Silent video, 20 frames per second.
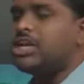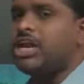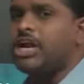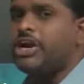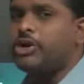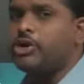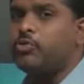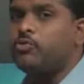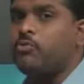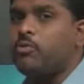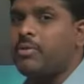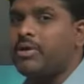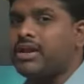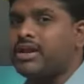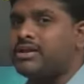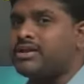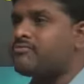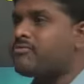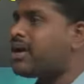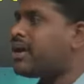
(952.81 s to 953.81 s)
related to women
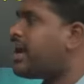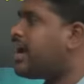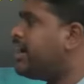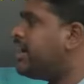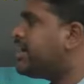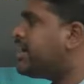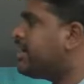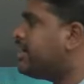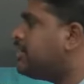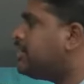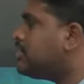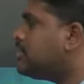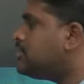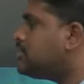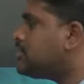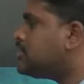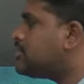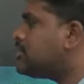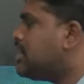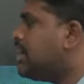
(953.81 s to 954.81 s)
in 190
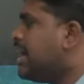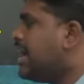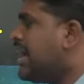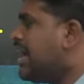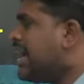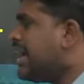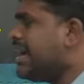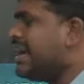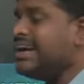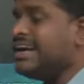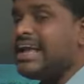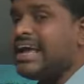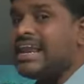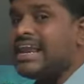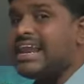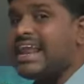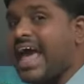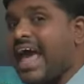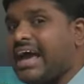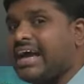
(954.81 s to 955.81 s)
countries. India
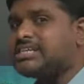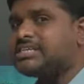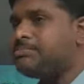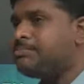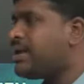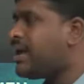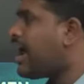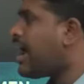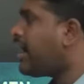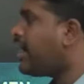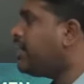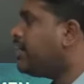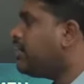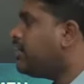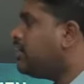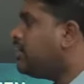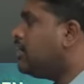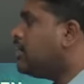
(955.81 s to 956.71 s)
lags behind.